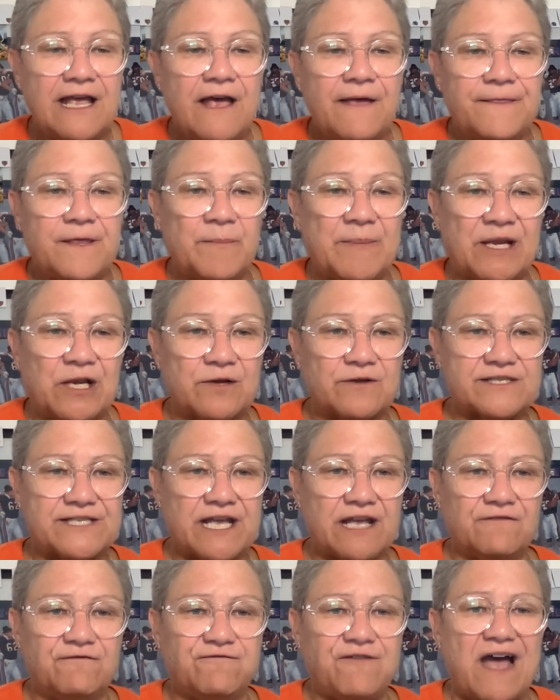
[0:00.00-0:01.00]
The Bears
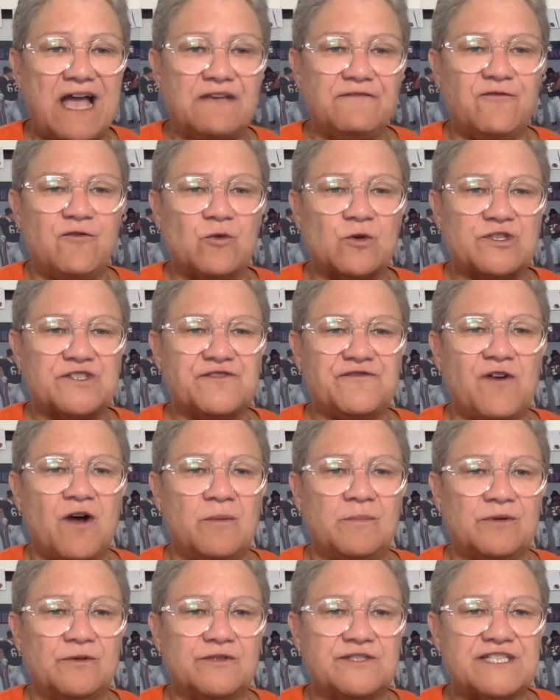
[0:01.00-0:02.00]
have 5 forced
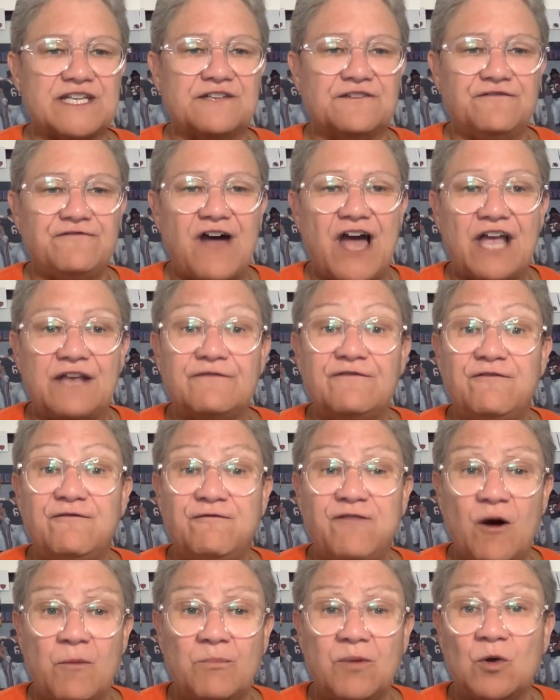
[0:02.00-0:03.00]
fumbles and 5
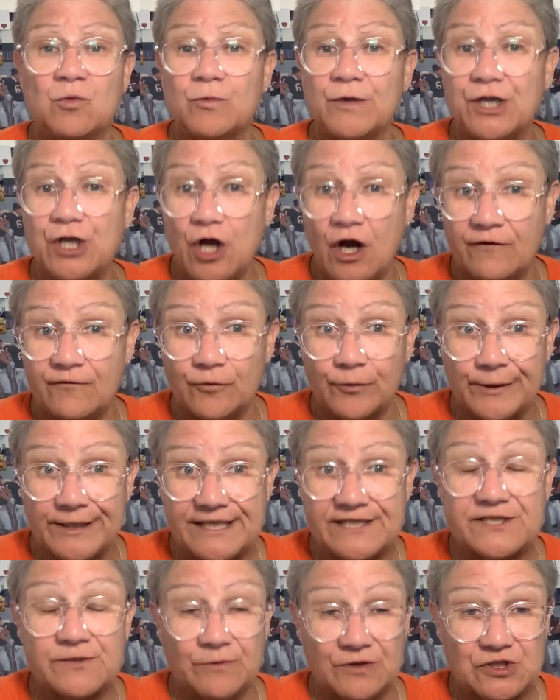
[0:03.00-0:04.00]
fumble
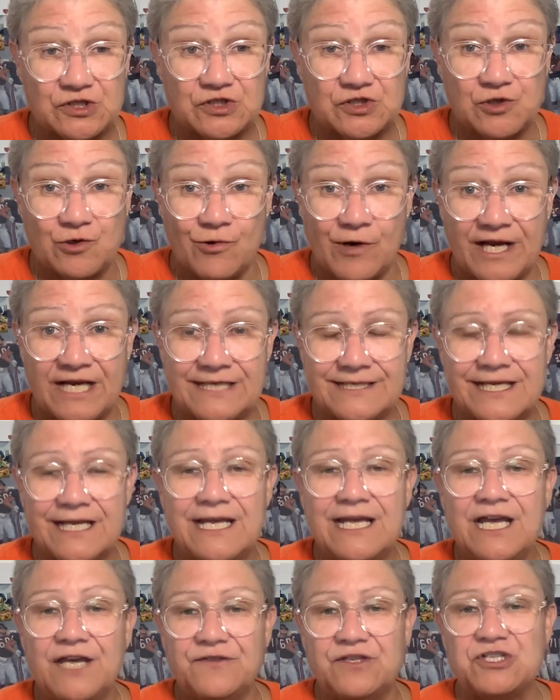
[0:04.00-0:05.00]
recoveries, which is great.
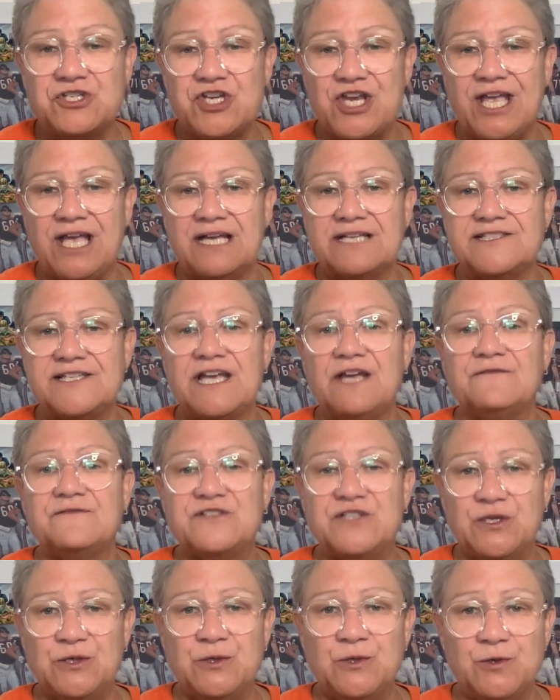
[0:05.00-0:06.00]
The Jags have
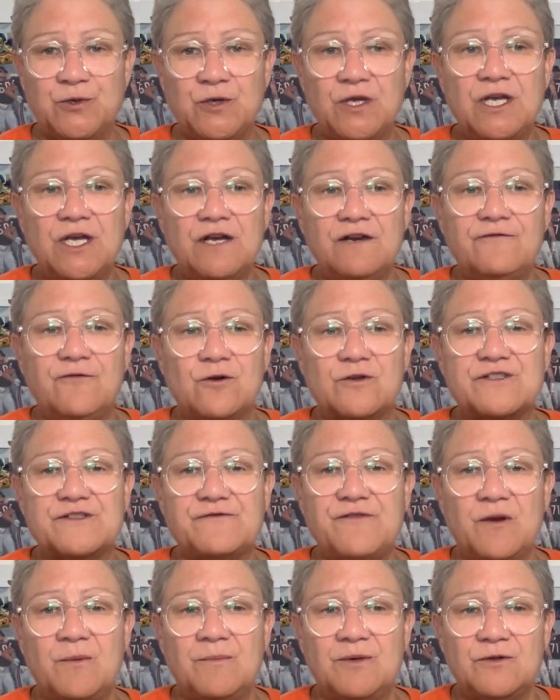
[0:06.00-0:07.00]
2 forced
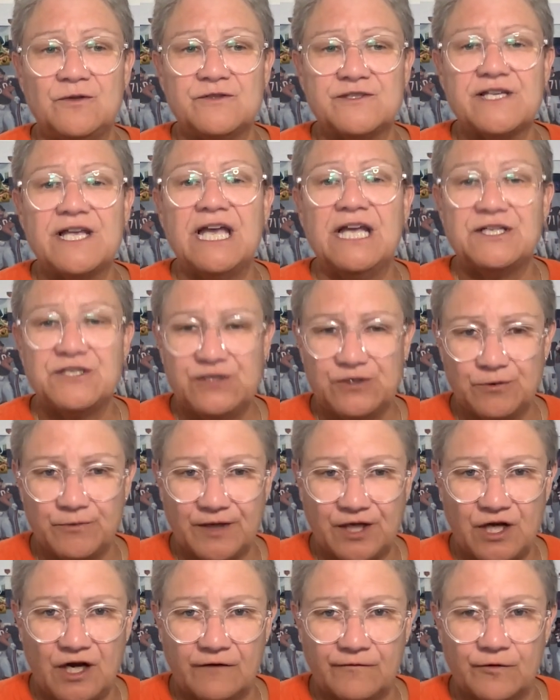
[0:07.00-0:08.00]
fumbles and 2
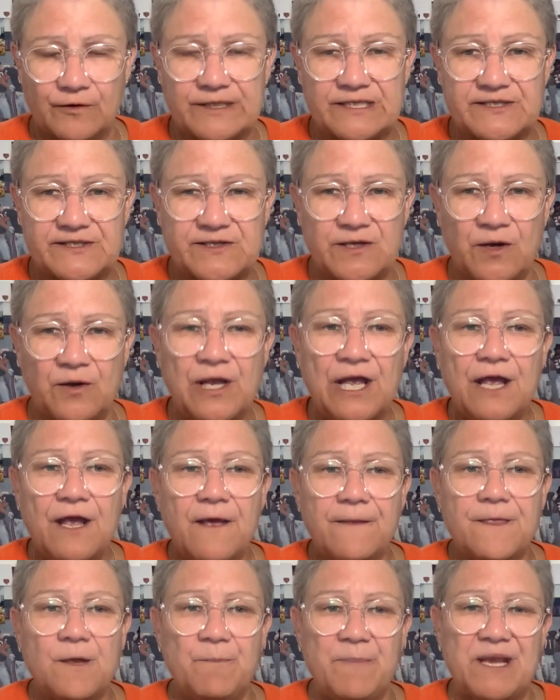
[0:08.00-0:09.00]
recoveries. So
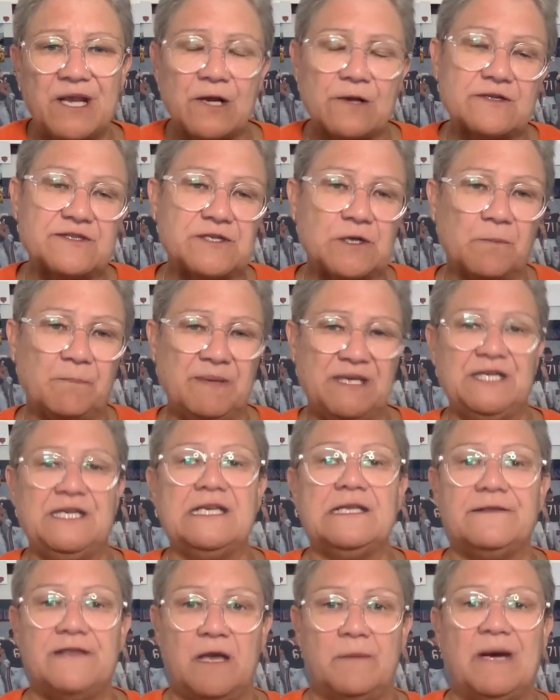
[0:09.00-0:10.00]
the Bears are
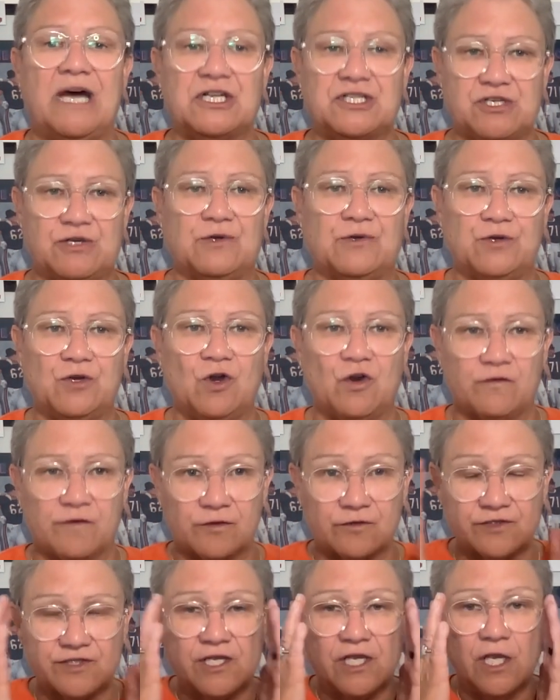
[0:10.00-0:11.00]
beating them on
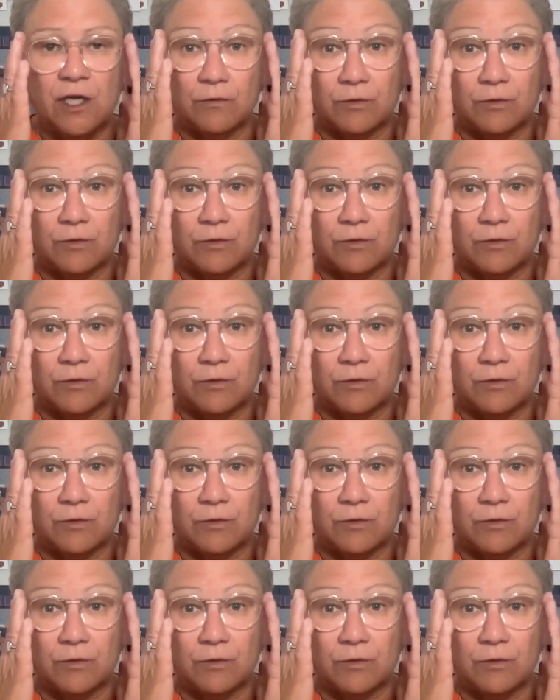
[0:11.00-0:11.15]
turnovers.